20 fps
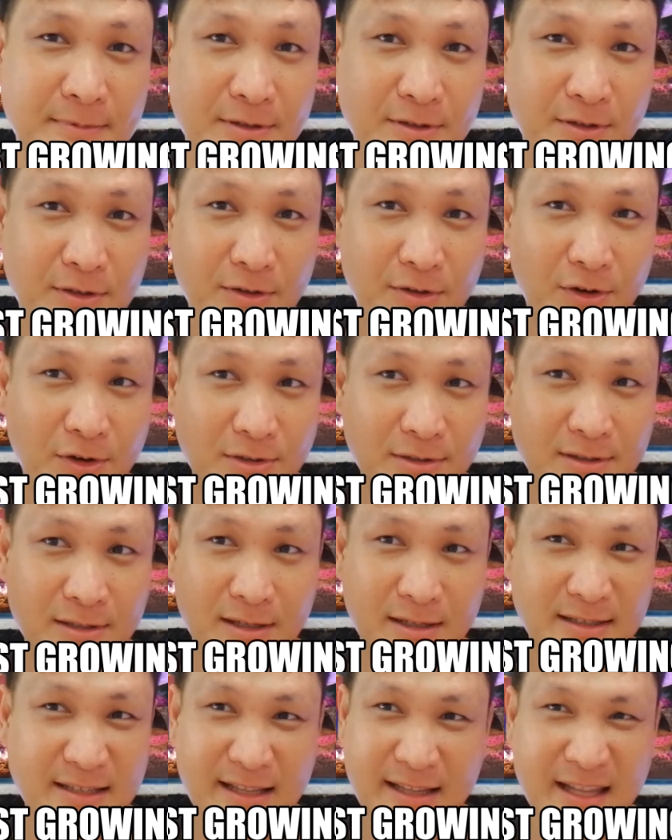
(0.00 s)
Not
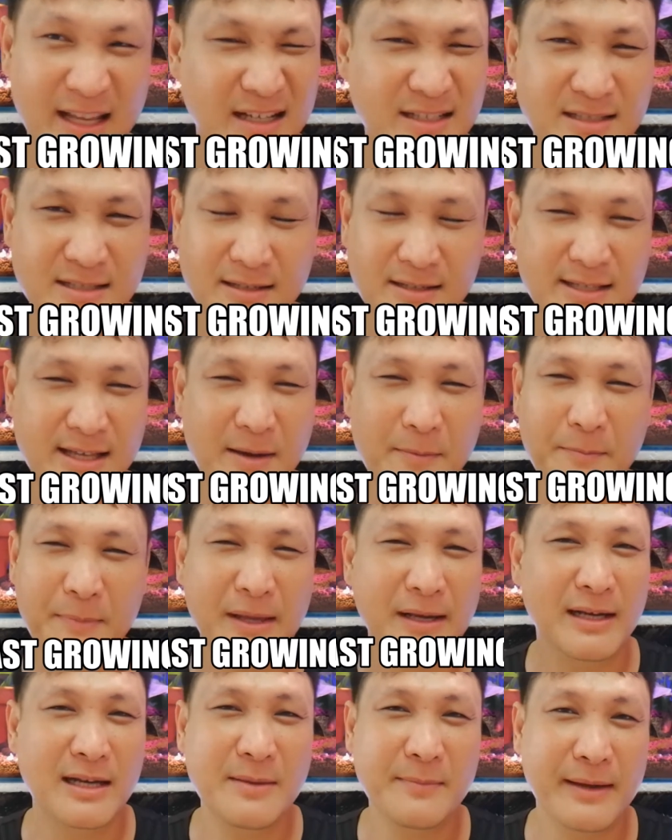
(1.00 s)
they are
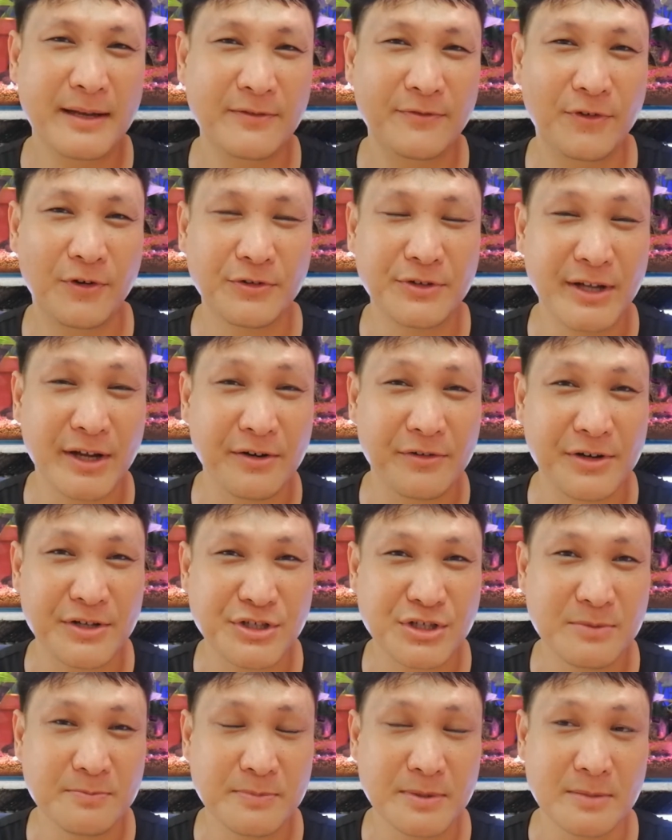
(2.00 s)
mainly meant for
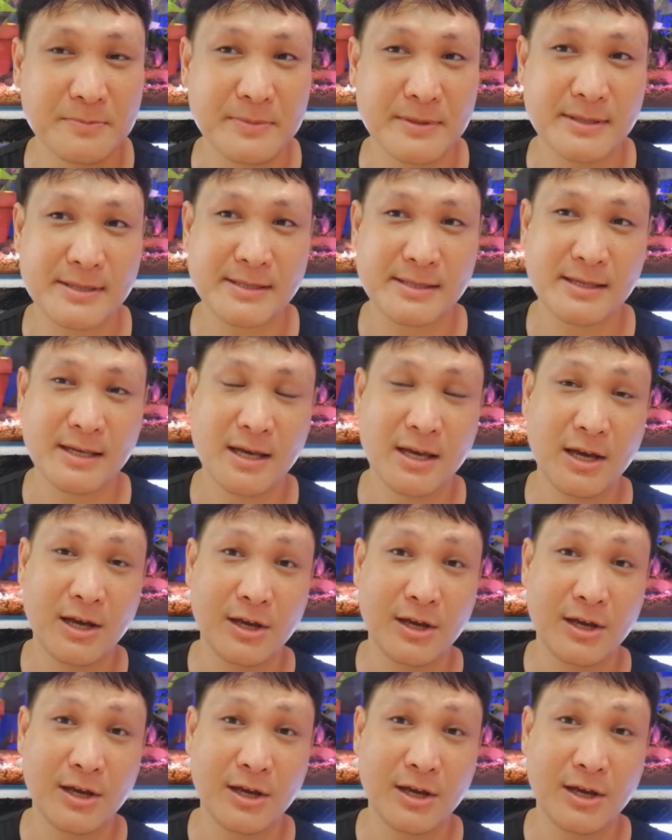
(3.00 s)
decoration purpose.